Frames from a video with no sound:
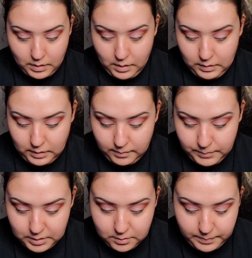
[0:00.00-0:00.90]
and then I'm
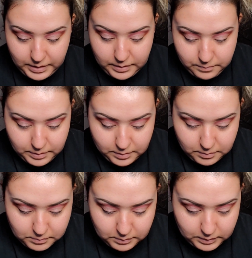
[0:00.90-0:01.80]
gonna go back in with
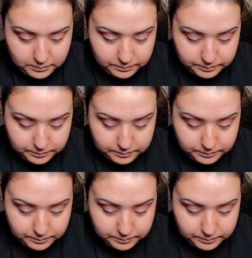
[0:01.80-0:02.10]
Cocoa now